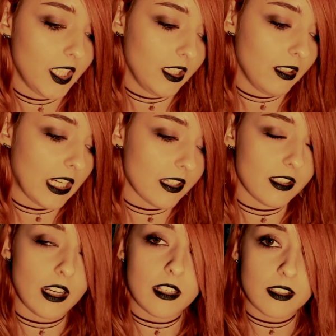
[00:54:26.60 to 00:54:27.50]
Because
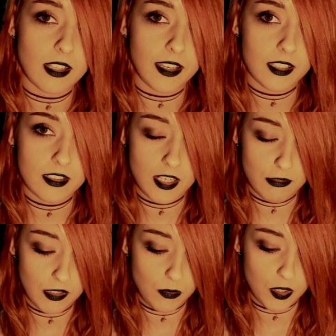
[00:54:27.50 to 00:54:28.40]
that's like
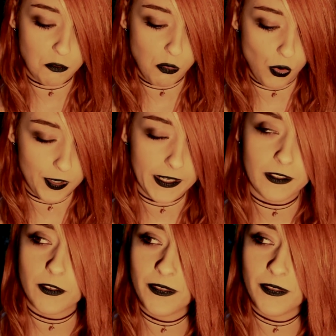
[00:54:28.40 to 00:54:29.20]
TV but boring.